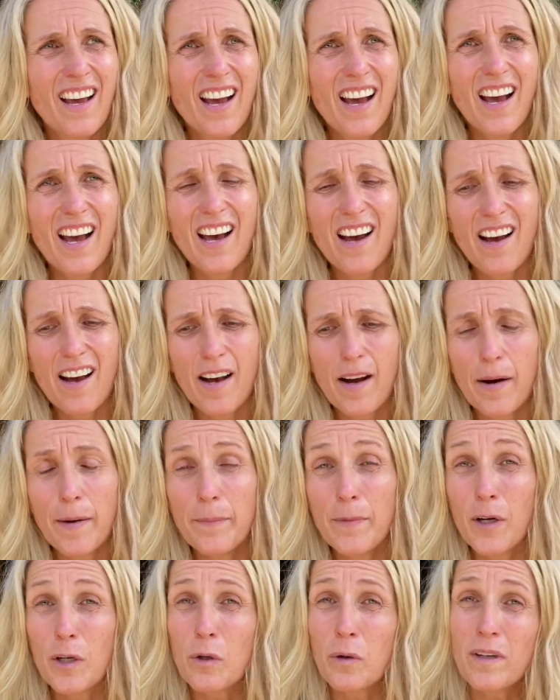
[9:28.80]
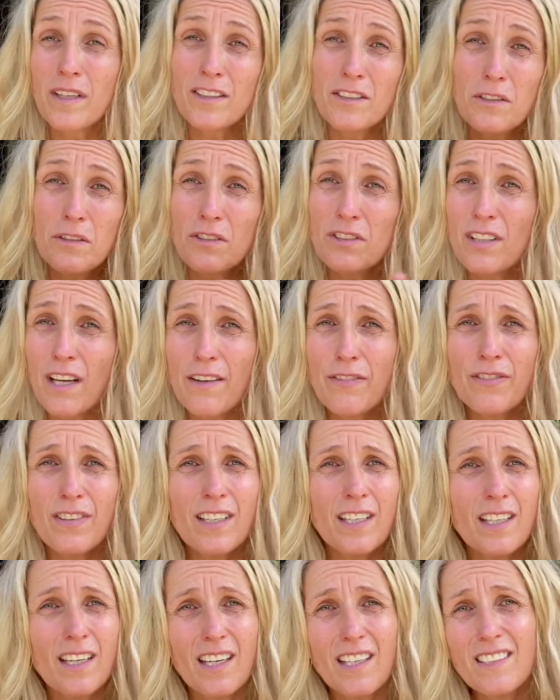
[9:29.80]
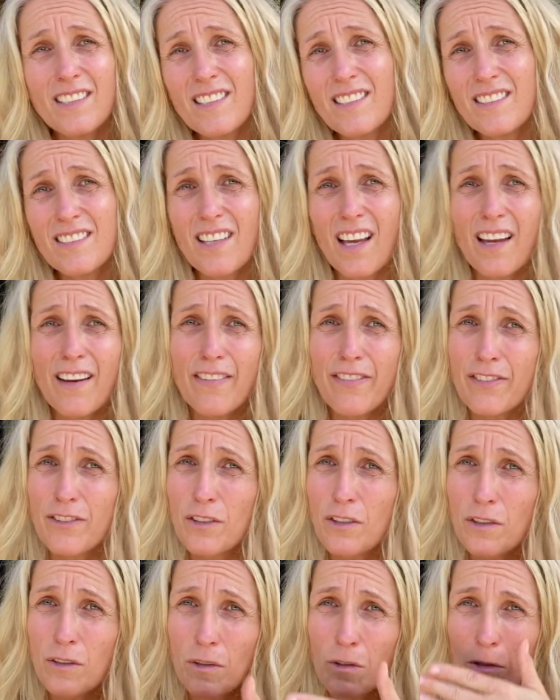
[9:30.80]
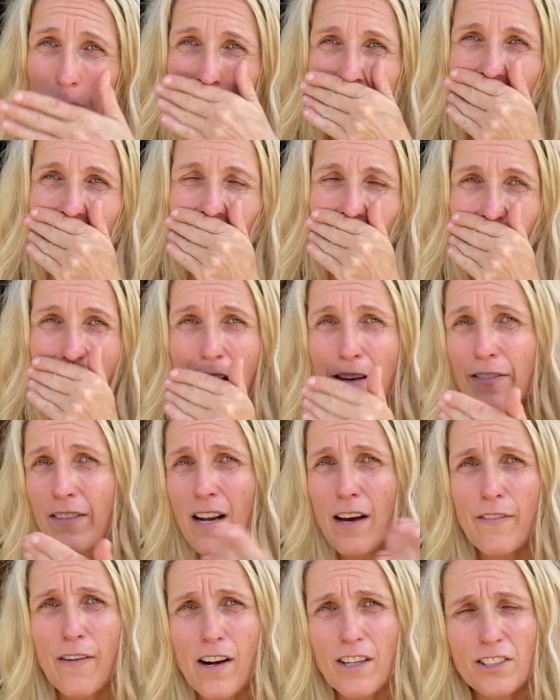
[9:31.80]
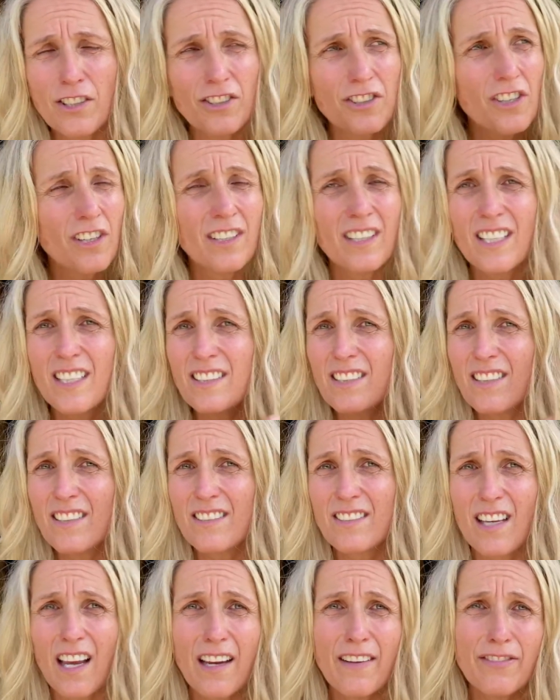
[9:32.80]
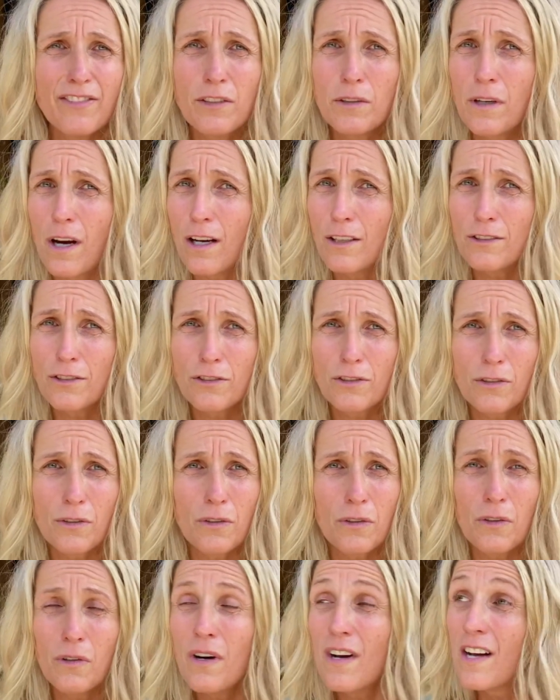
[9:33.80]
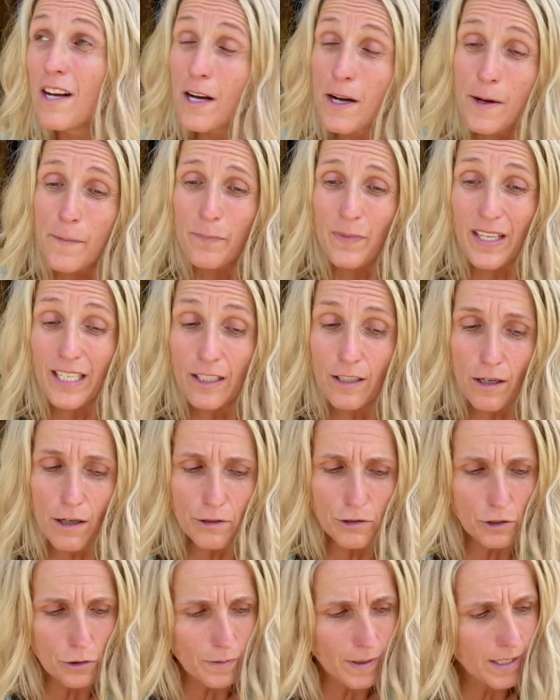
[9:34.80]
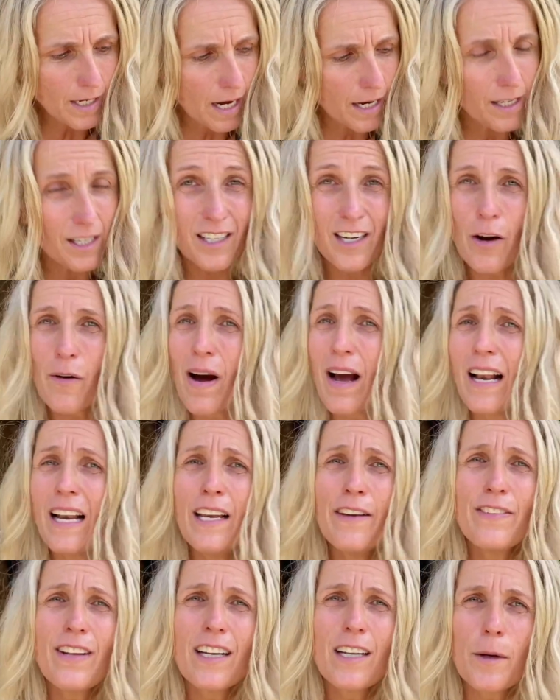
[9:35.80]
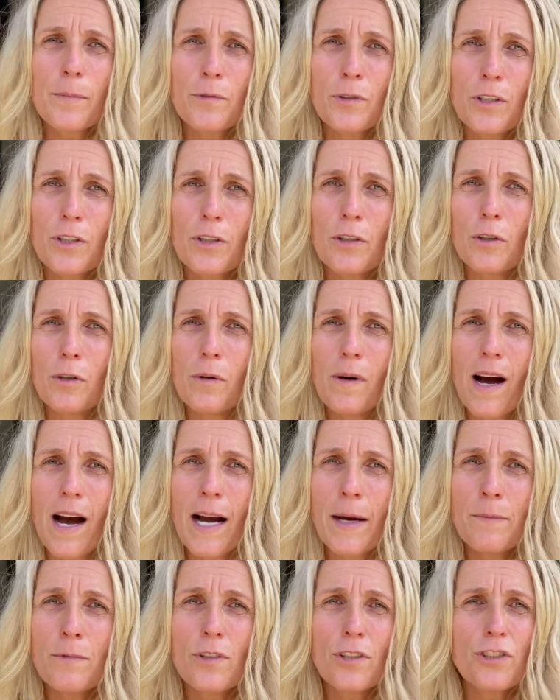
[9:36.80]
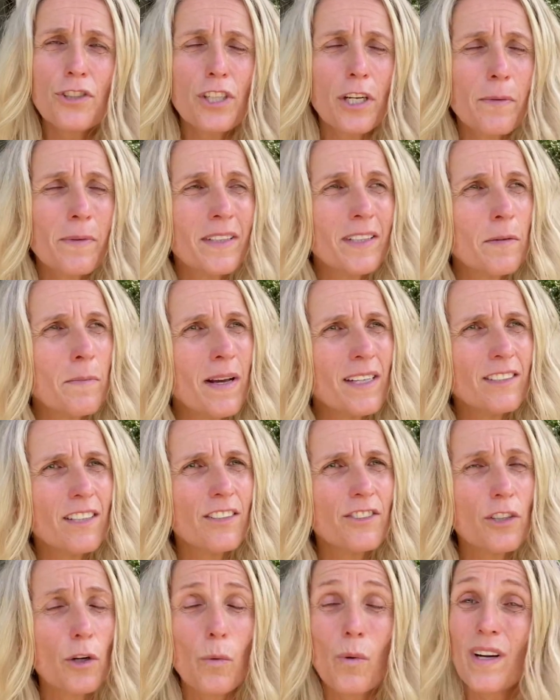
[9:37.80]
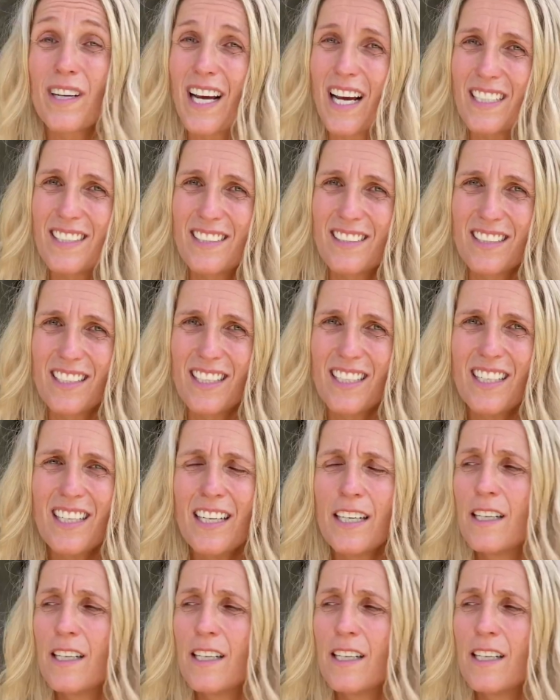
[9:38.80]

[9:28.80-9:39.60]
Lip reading: According to safety, is it safe to not have enough oxygen? Is it safe to go to school in Costa Rica? You know, I leave that up to you. I'm just sharing the message, what I see.